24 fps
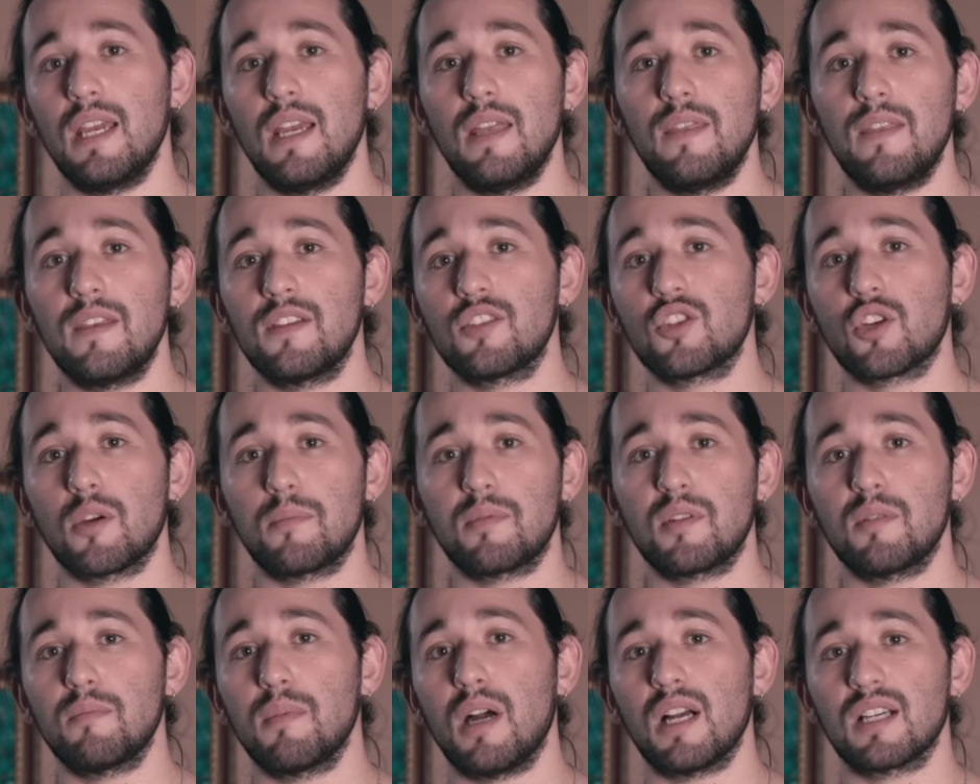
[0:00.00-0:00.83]
in the
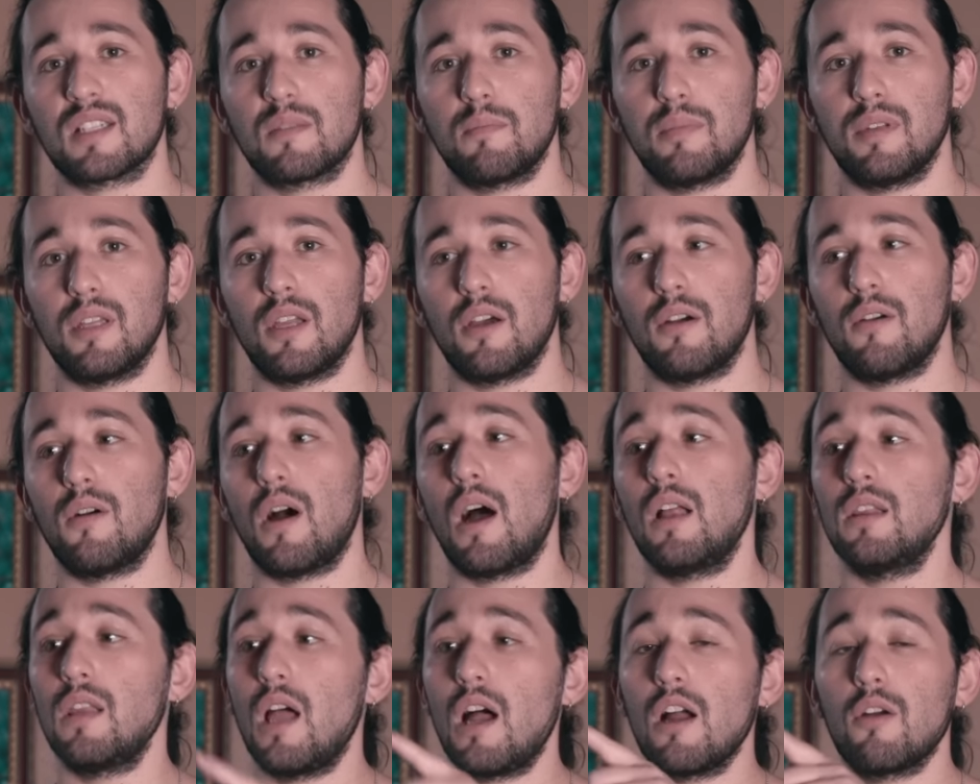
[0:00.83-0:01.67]
description box below,
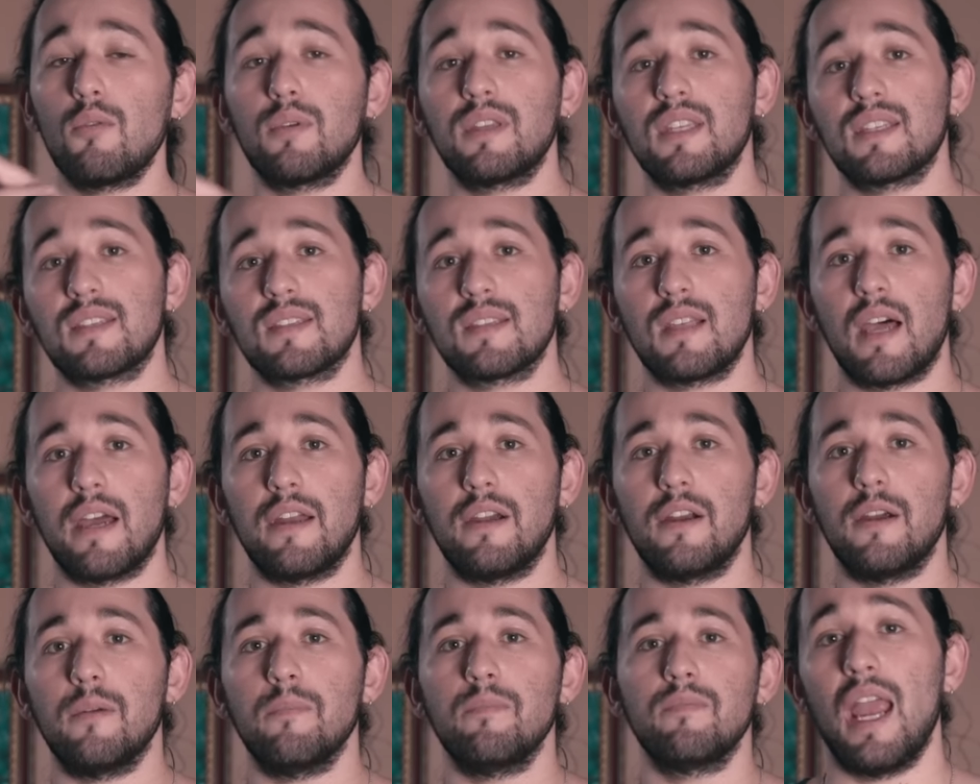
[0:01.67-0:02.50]
along with the
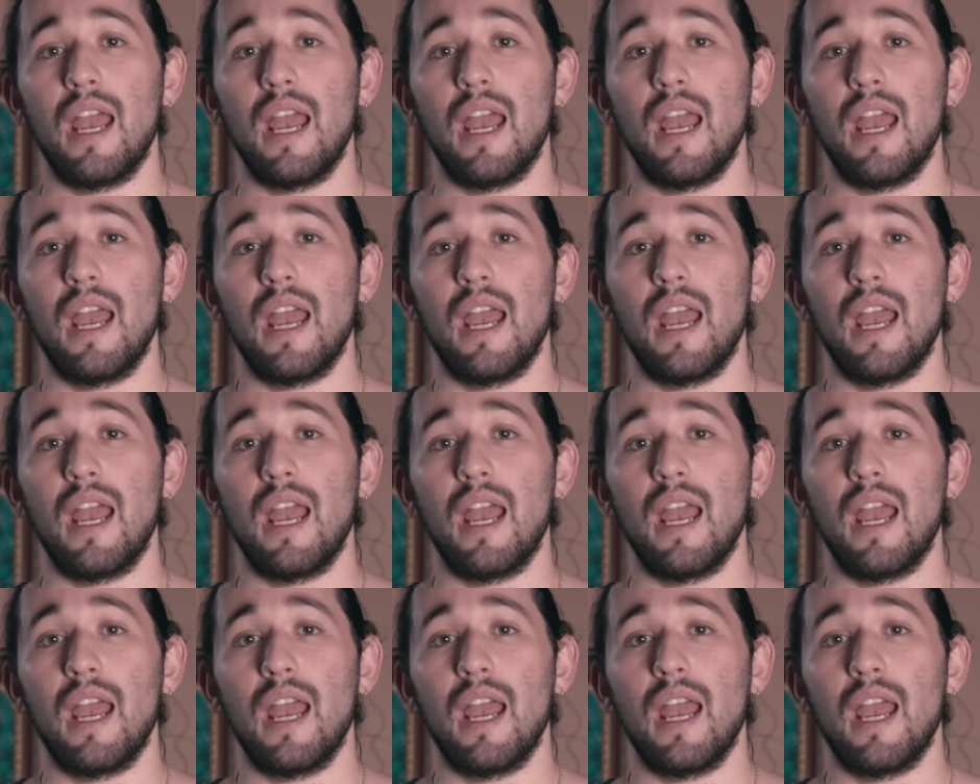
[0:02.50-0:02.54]
slider.